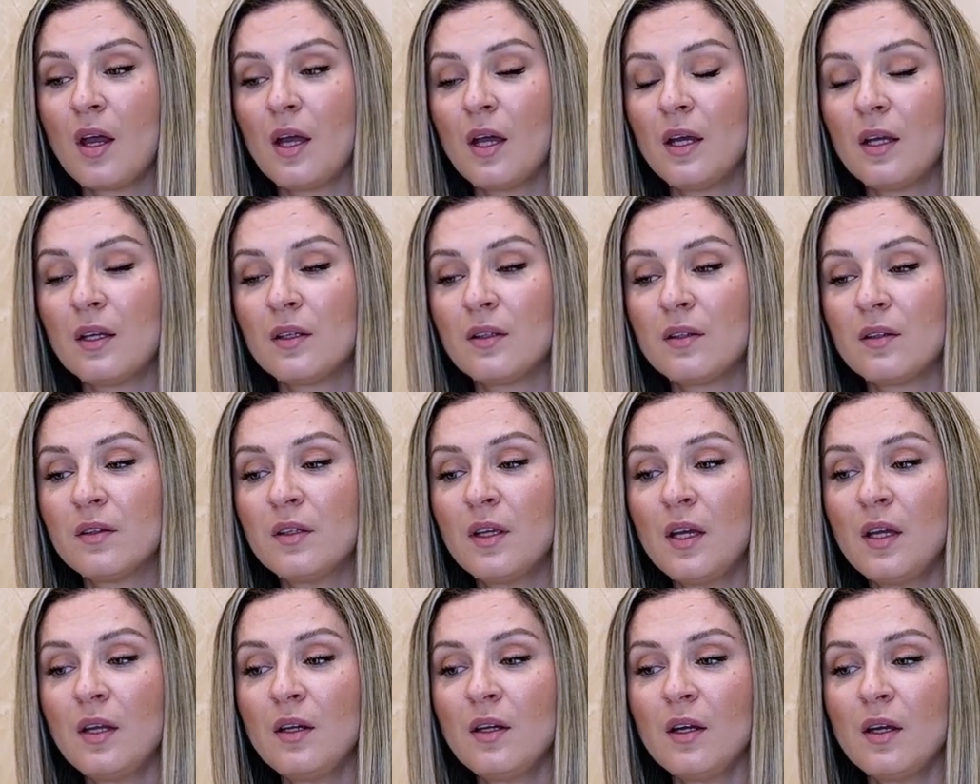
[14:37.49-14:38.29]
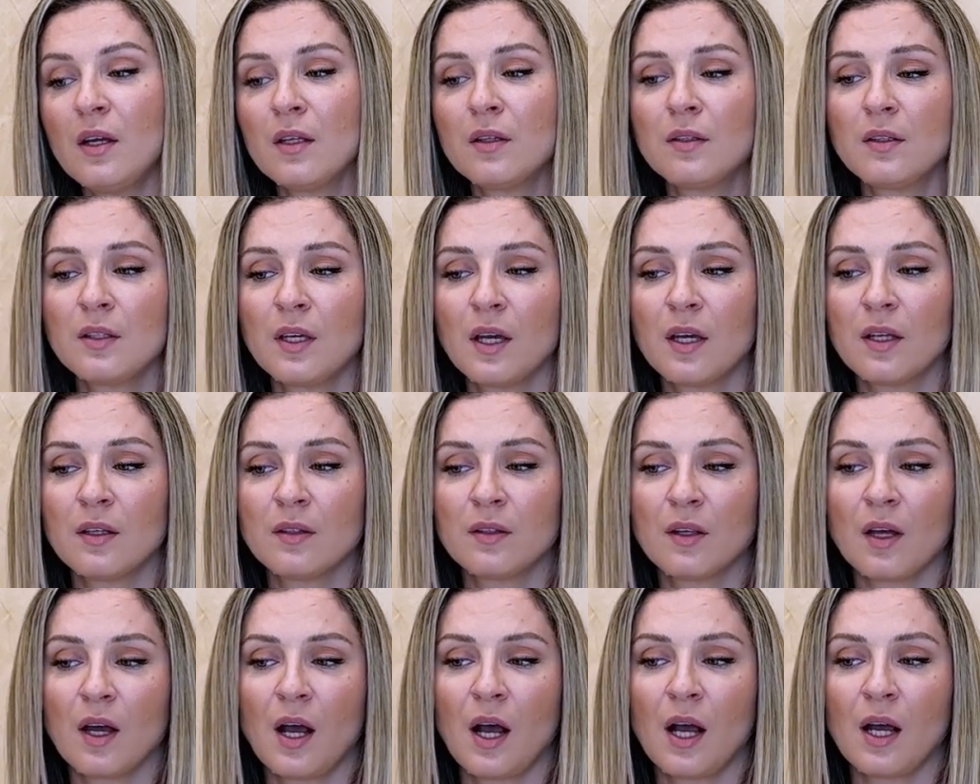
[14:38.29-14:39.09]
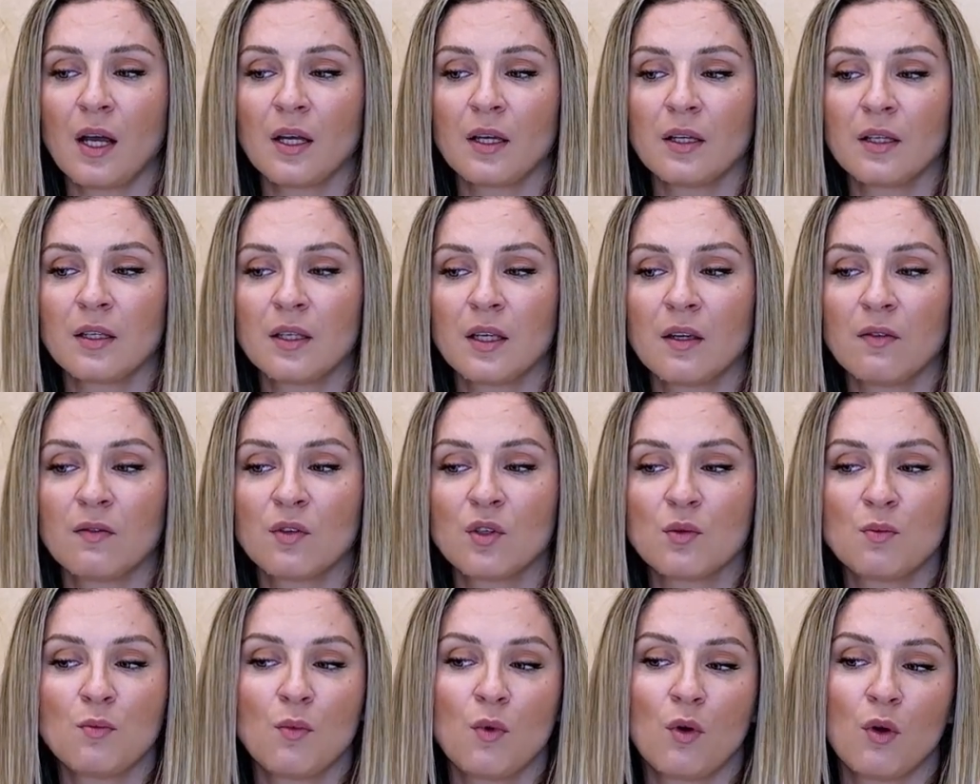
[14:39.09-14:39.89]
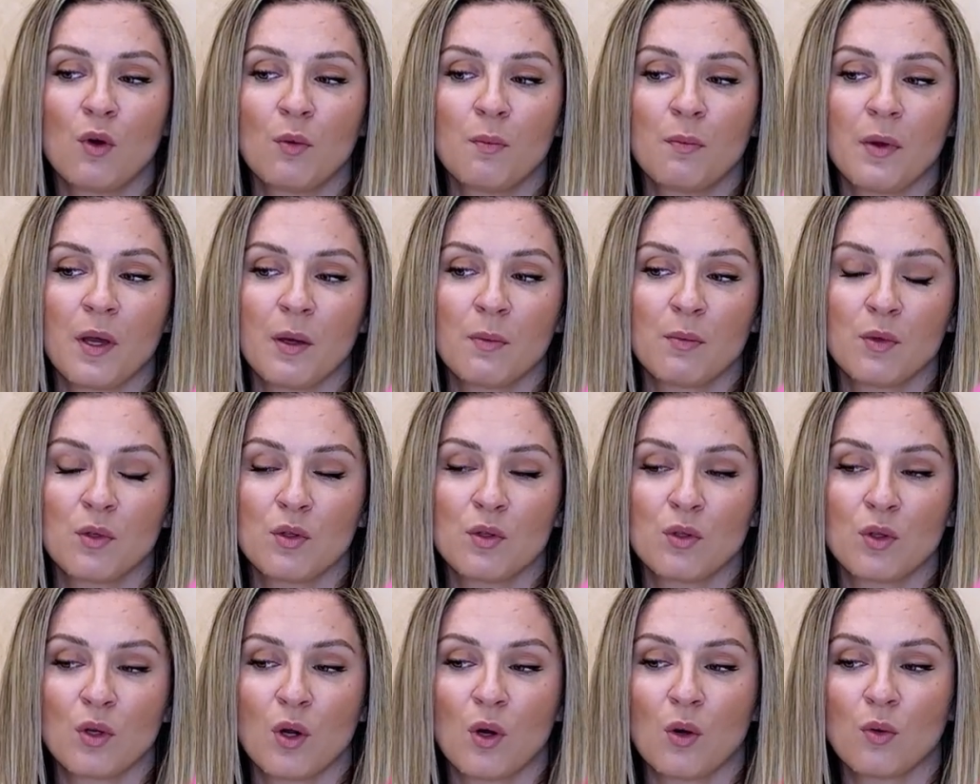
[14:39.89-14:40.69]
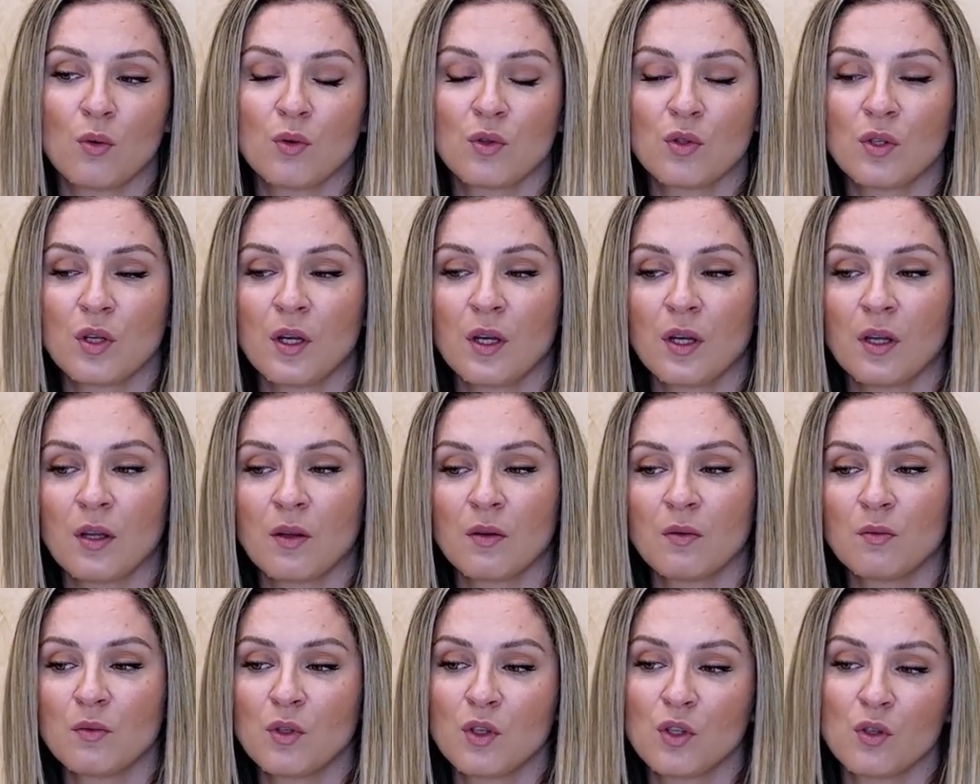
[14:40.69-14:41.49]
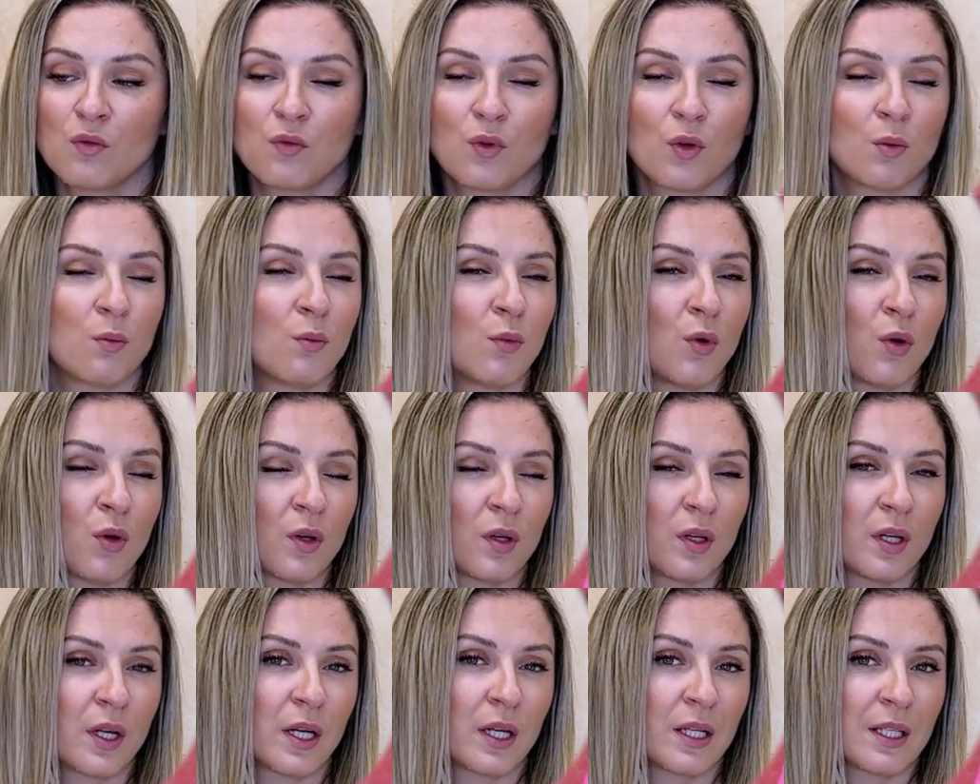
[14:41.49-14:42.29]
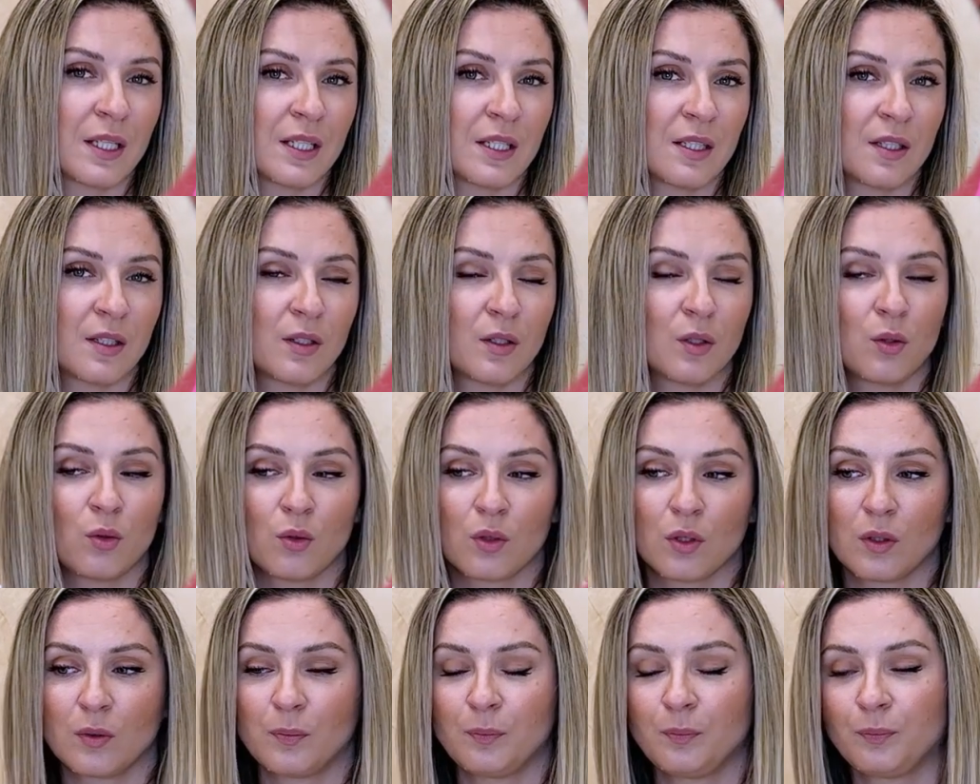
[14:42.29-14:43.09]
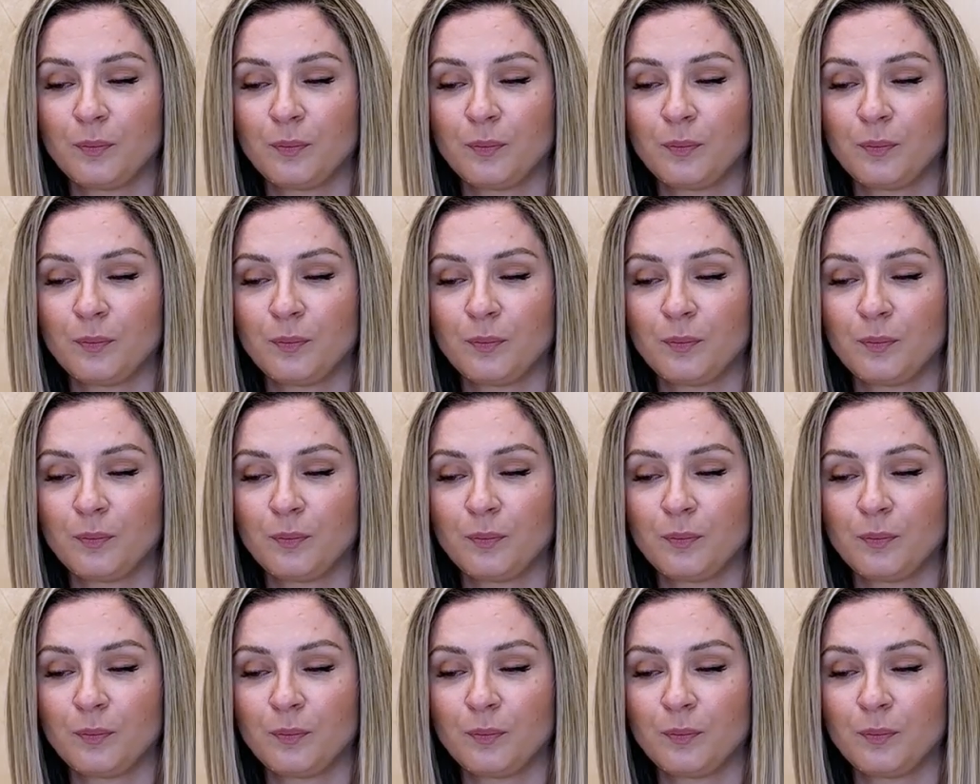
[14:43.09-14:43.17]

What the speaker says: and then at the end I give small baby strokes just for more realistic look.